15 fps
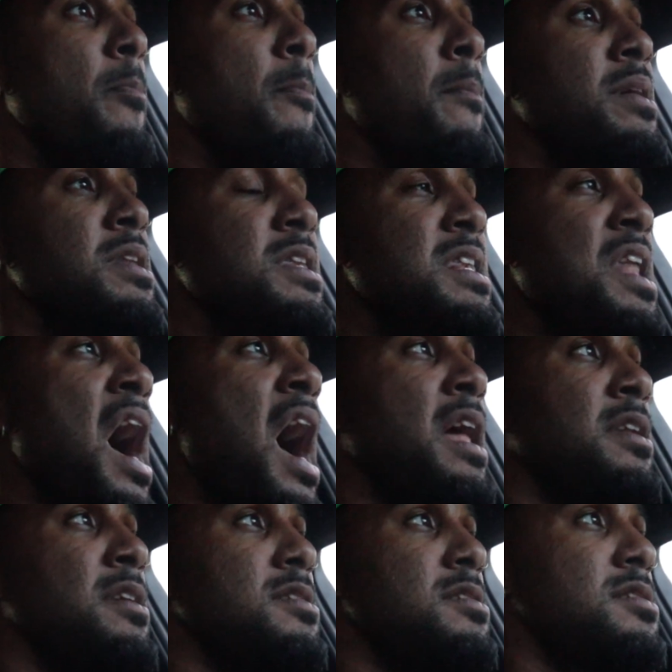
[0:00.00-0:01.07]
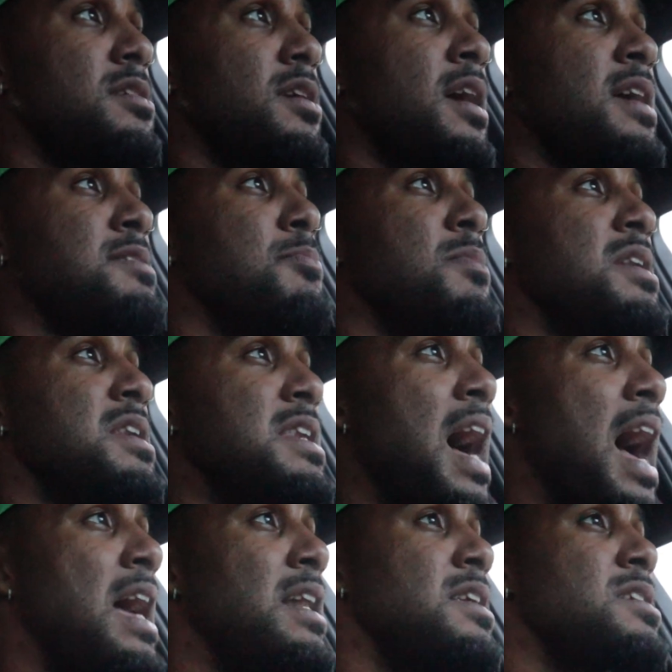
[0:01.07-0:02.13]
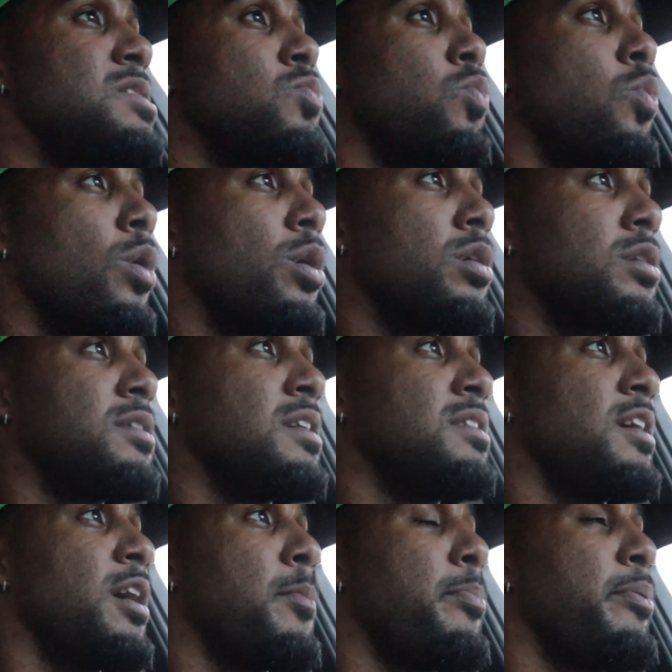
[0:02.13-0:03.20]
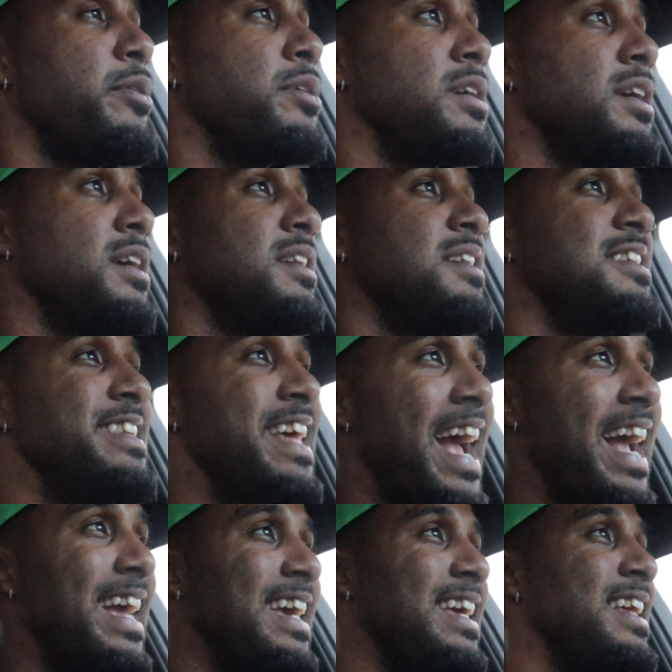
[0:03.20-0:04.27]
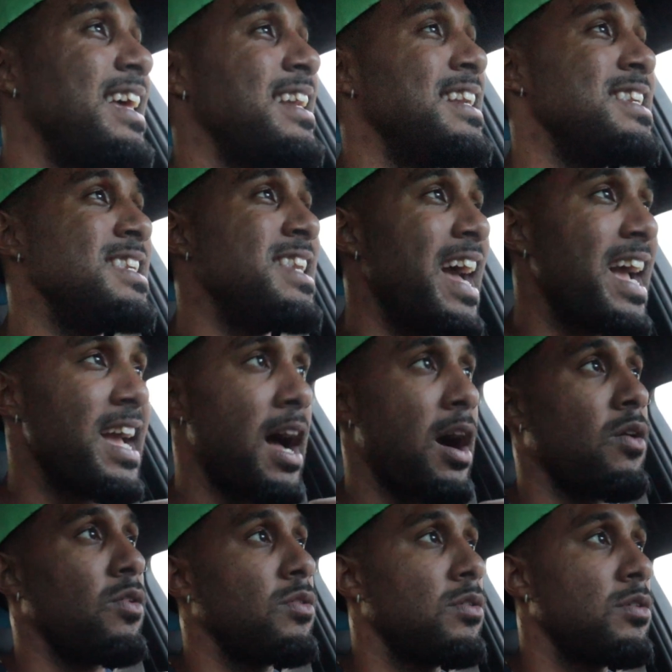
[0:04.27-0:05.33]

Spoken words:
monotonous. It's monotonous work that they're putting in and day out,